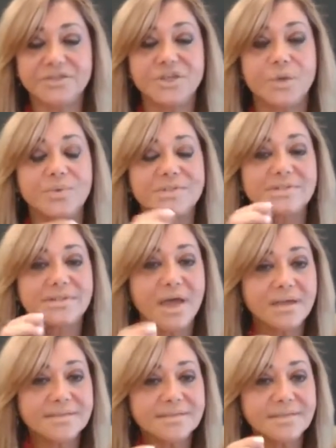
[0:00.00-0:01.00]
So it was
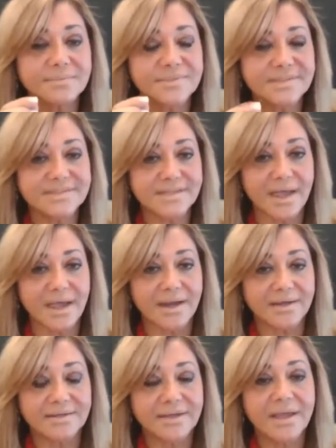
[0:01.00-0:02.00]
custom
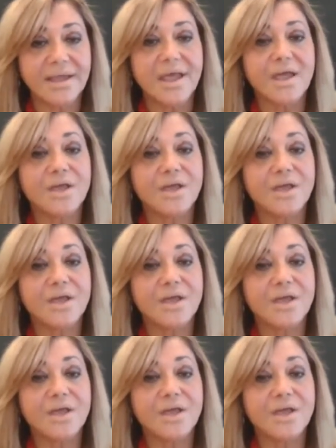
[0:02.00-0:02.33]
designed